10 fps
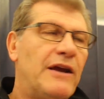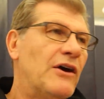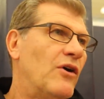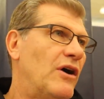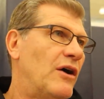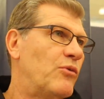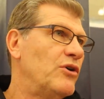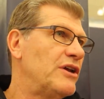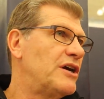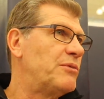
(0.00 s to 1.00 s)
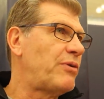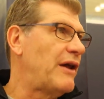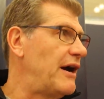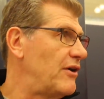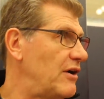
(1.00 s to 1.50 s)
you know, a really good
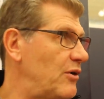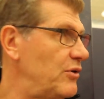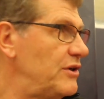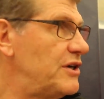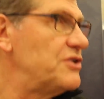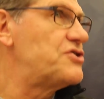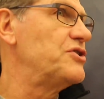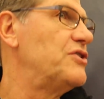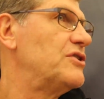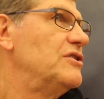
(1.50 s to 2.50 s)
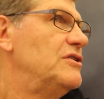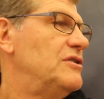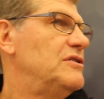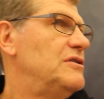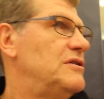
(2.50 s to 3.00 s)
player, a really good shooter,
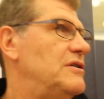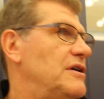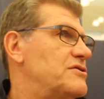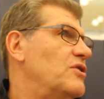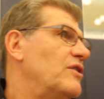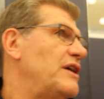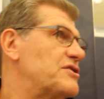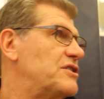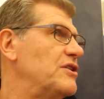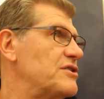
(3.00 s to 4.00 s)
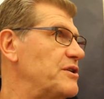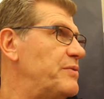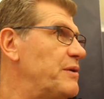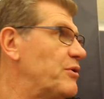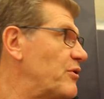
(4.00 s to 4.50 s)
is only as good as the
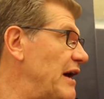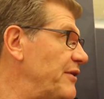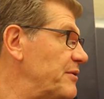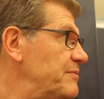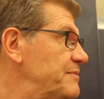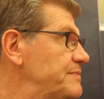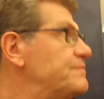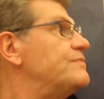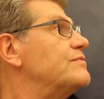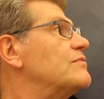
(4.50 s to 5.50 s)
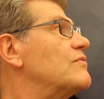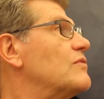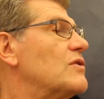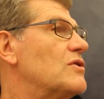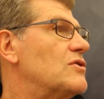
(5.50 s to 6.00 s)
people around him.
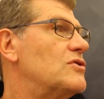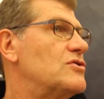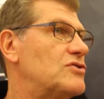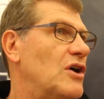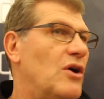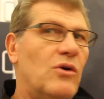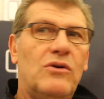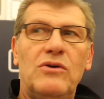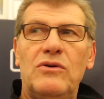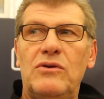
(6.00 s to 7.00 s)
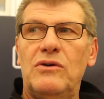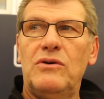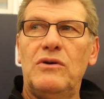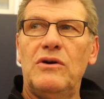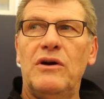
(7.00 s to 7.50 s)
So
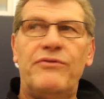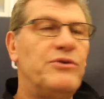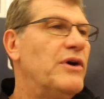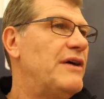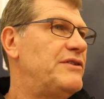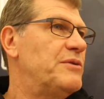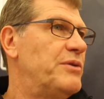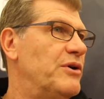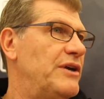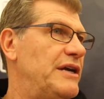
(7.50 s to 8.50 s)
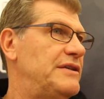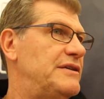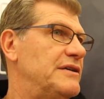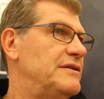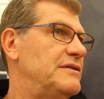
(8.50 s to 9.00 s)
if you have the ability
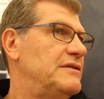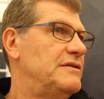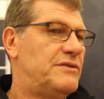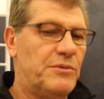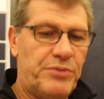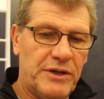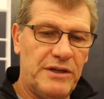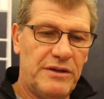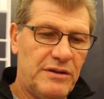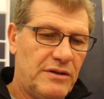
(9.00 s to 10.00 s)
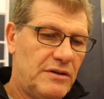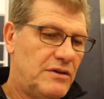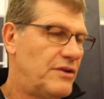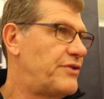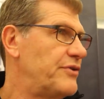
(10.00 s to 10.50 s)
to to put
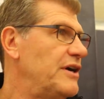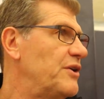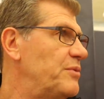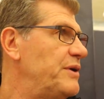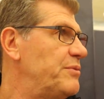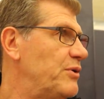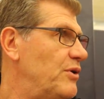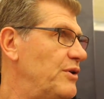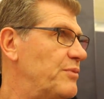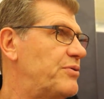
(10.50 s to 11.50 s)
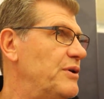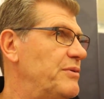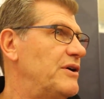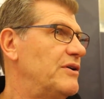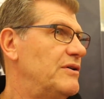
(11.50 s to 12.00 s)
three other people on the
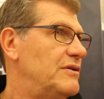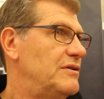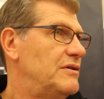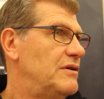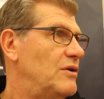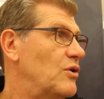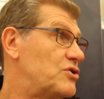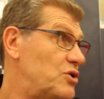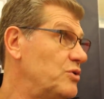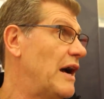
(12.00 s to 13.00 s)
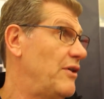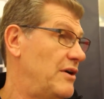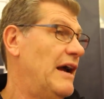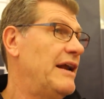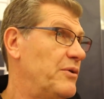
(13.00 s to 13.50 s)
perimeter, or two
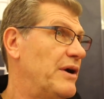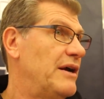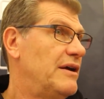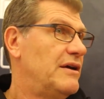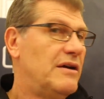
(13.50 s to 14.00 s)
other anyway,